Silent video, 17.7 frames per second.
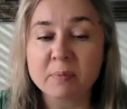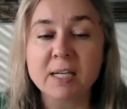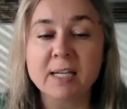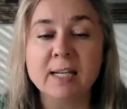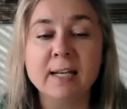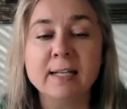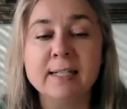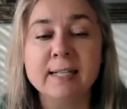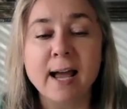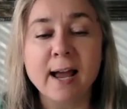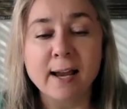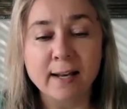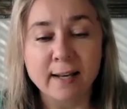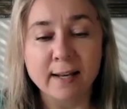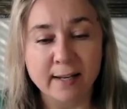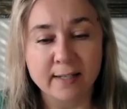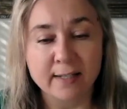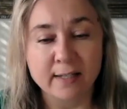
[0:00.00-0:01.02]
being
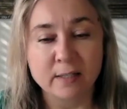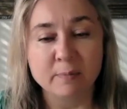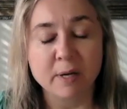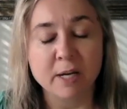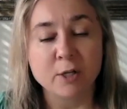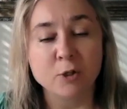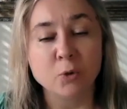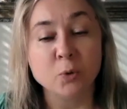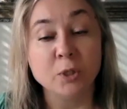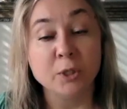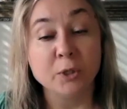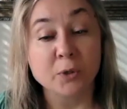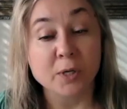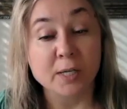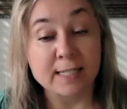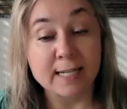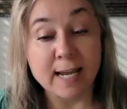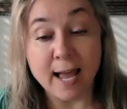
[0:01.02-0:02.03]
annihilated by a
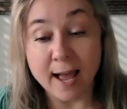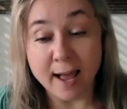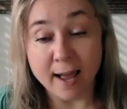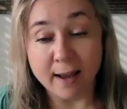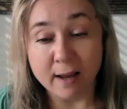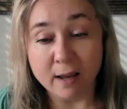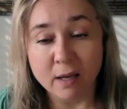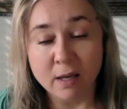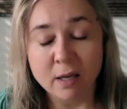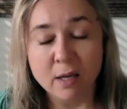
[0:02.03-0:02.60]
nuclear attack